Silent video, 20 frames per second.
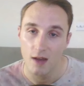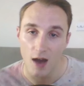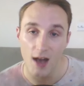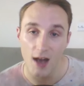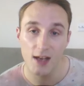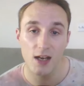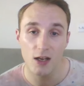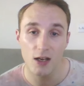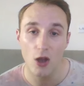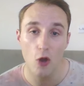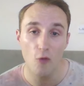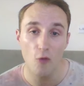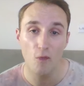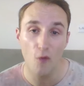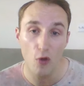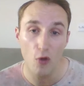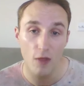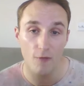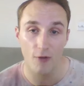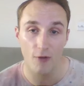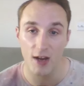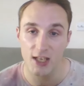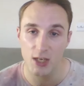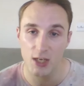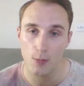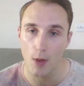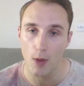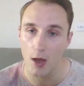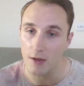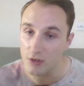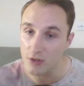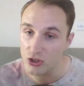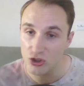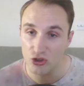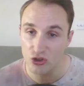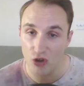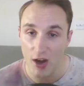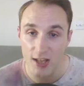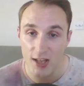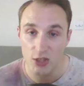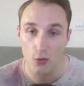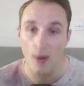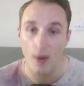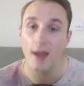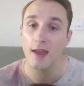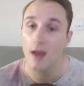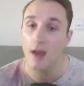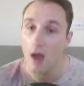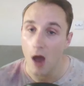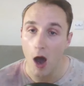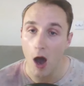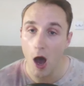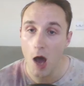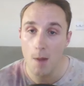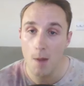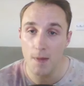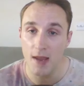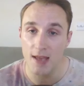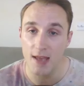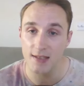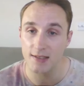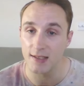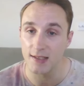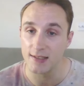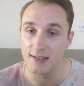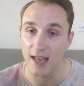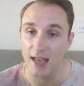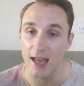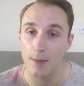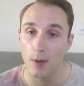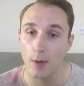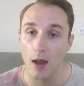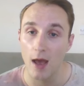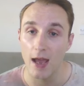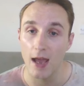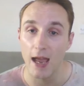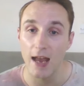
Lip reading: I can go for the Frenzy Plant straight away up against this Sableye,